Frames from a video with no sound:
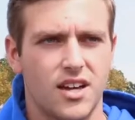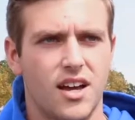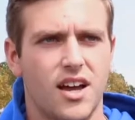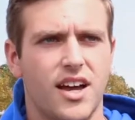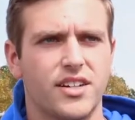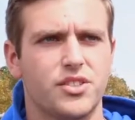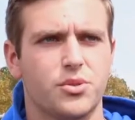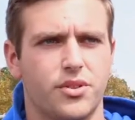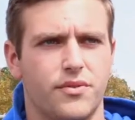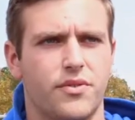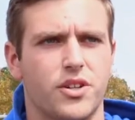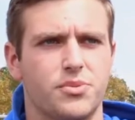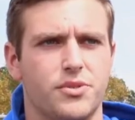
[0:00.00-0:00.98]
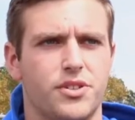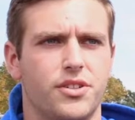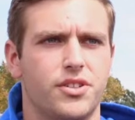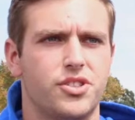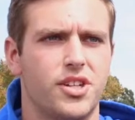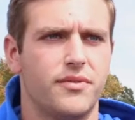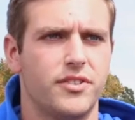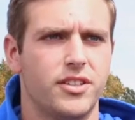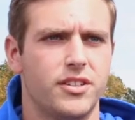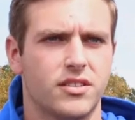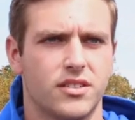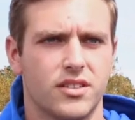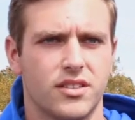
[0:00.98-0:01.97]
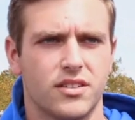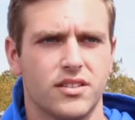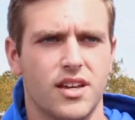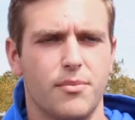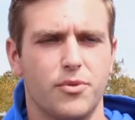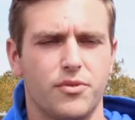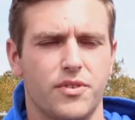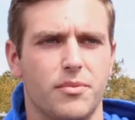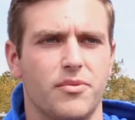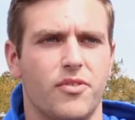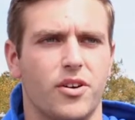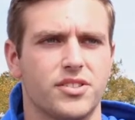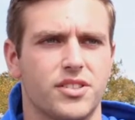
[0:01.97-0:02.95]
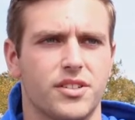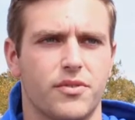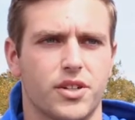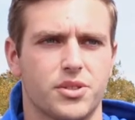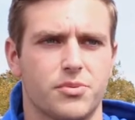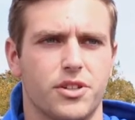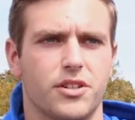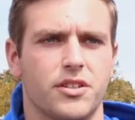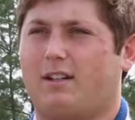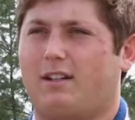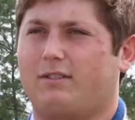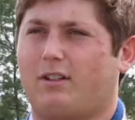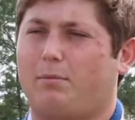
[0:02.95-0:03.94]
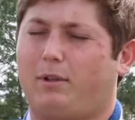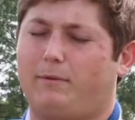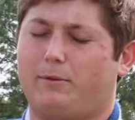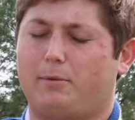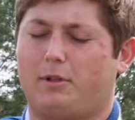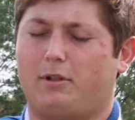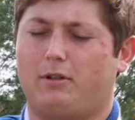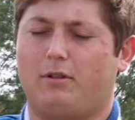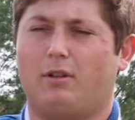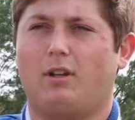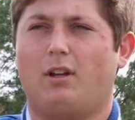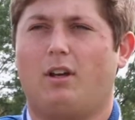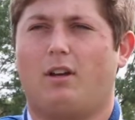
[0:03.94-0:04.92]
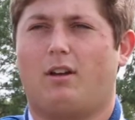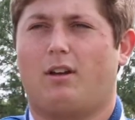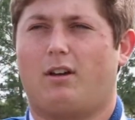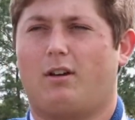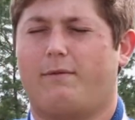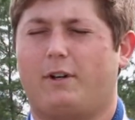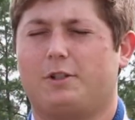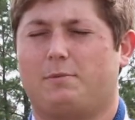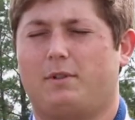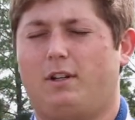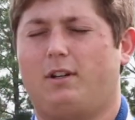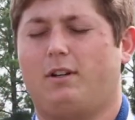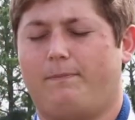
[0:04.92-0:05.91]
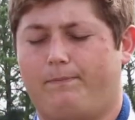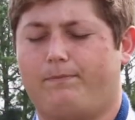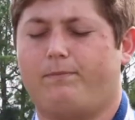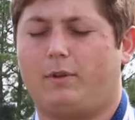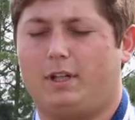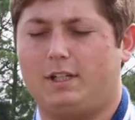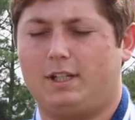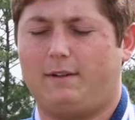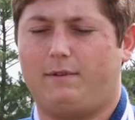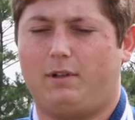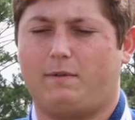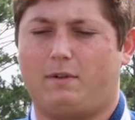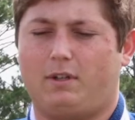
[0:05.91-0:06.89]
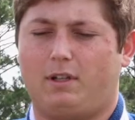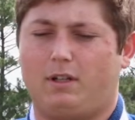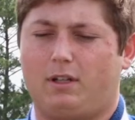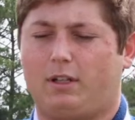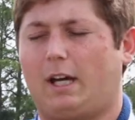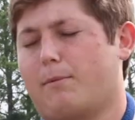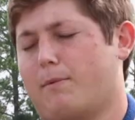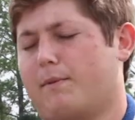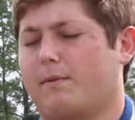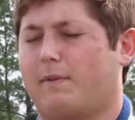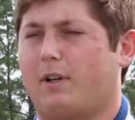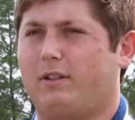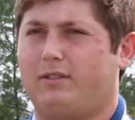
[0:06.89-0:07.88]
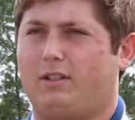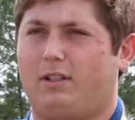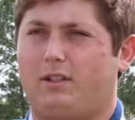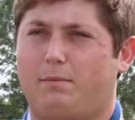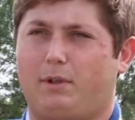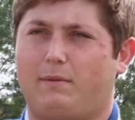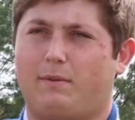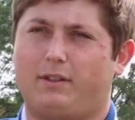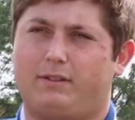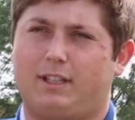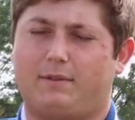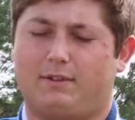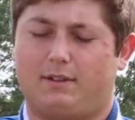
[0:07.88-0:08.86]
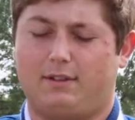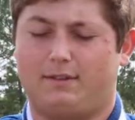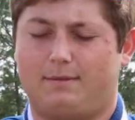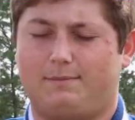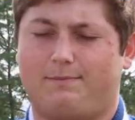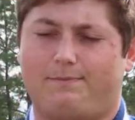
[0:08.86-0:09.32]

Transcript: Uh, I joined freshman year JV and got moved up to varsity freshman And I started playing football uh, freshman year, played JV for a year and then got moved up to varsity and I played varsity ever since. Uh,